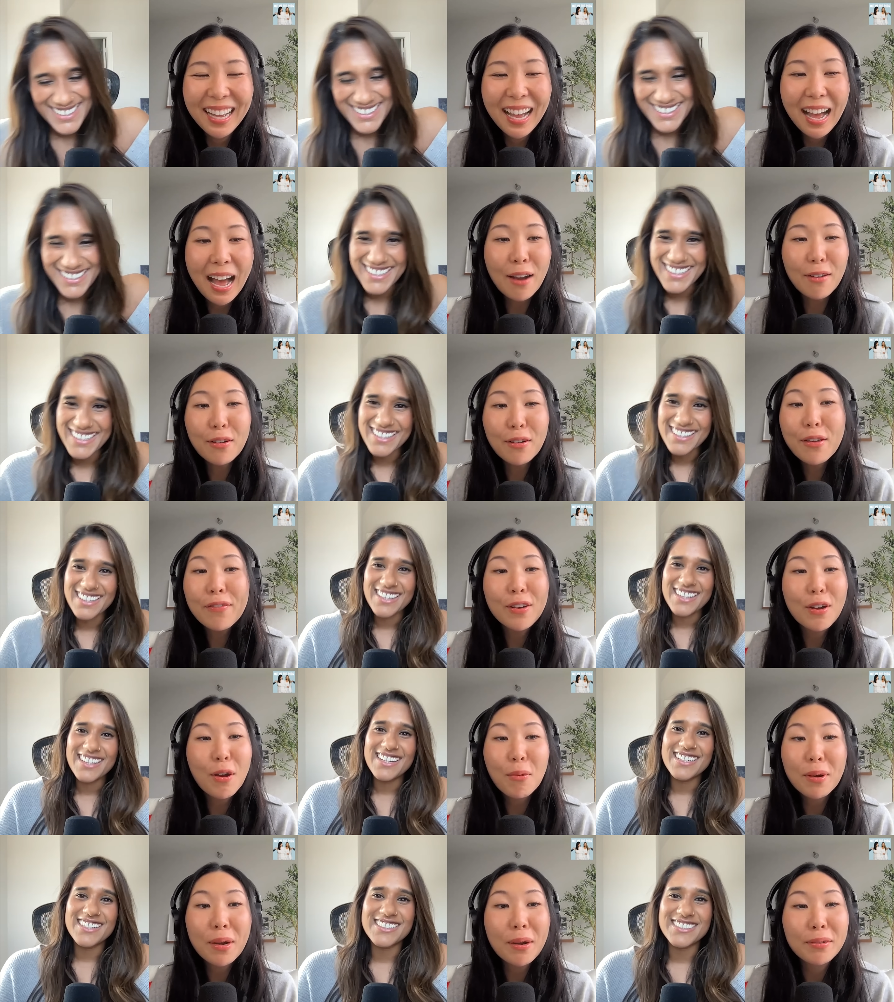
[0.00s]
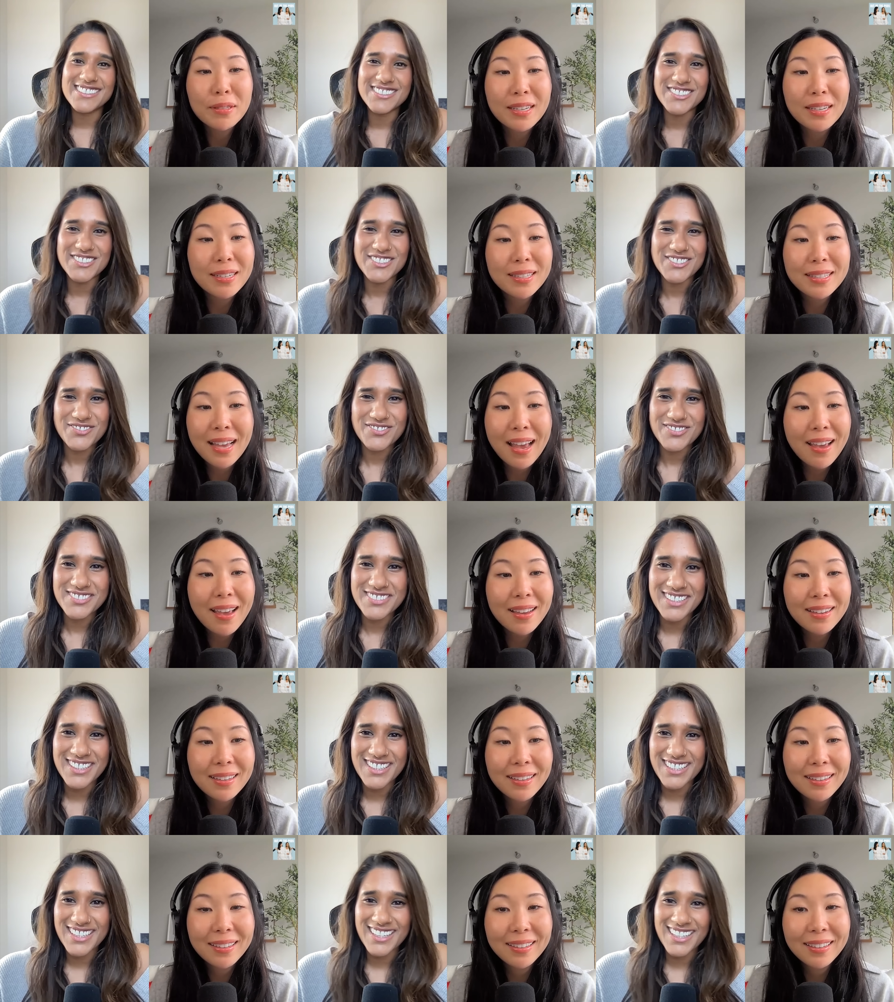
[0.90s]
Speaker 1: I don't even know what I was gonna say.
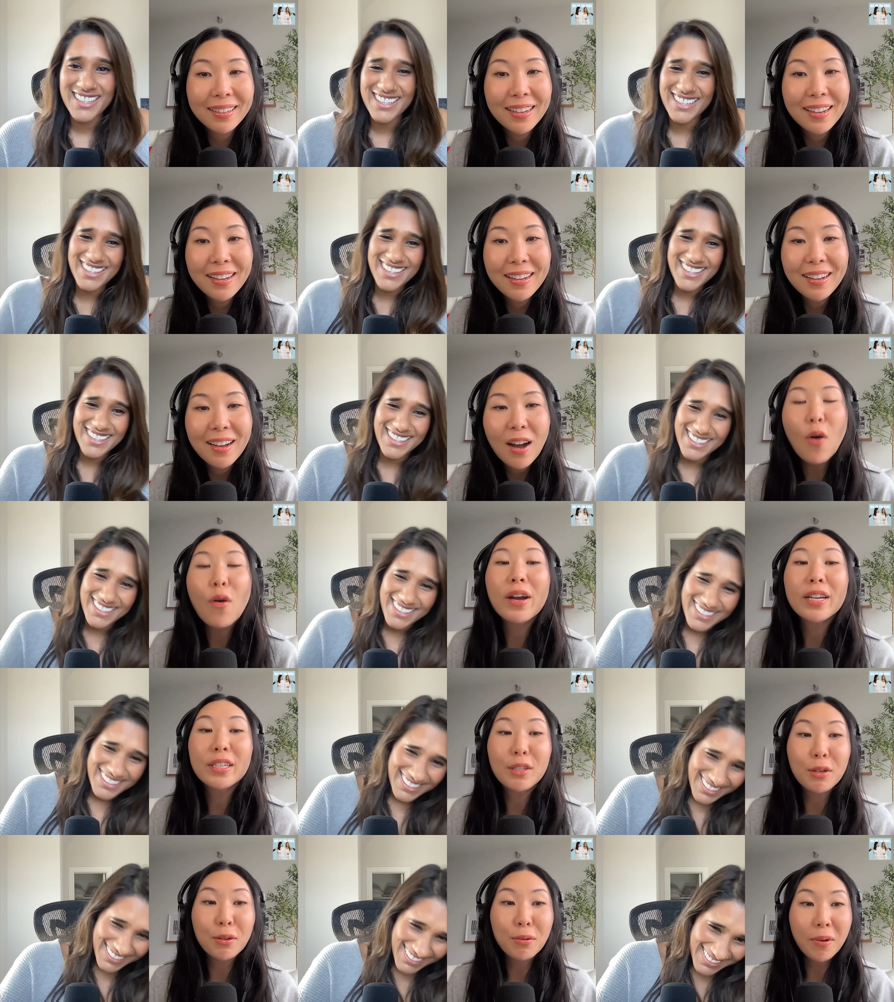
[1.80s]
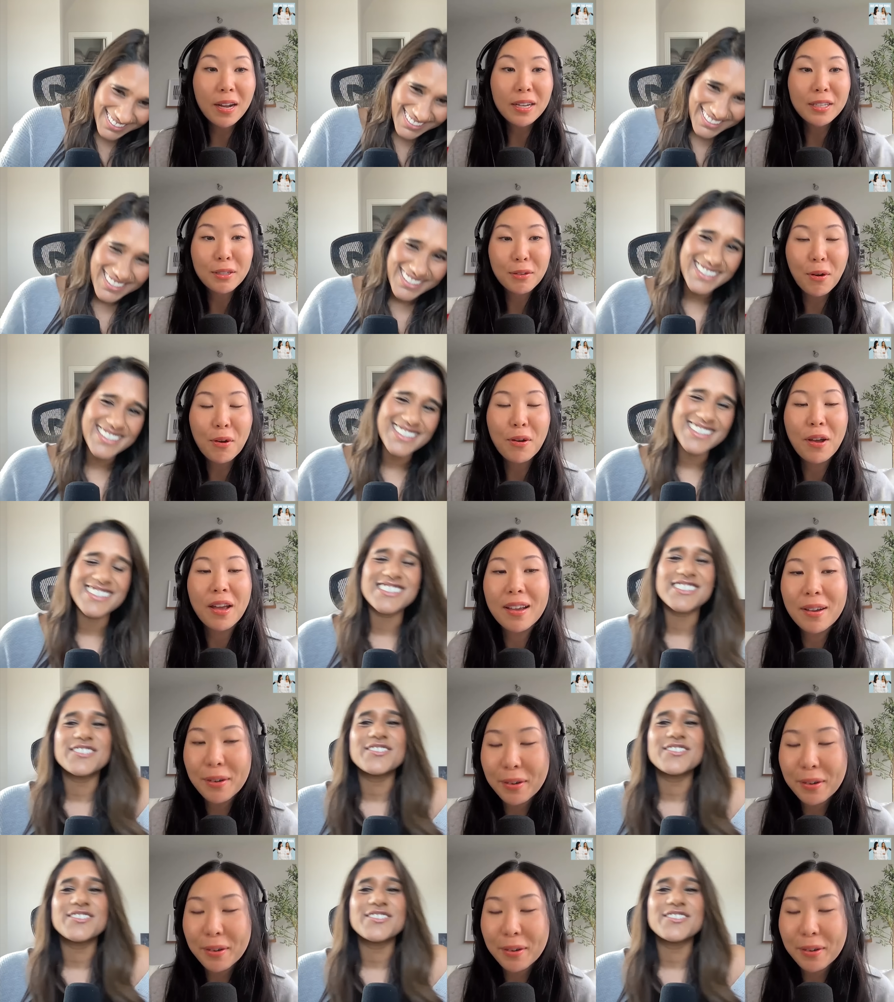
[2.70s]
Oh, I do, I do. Okay,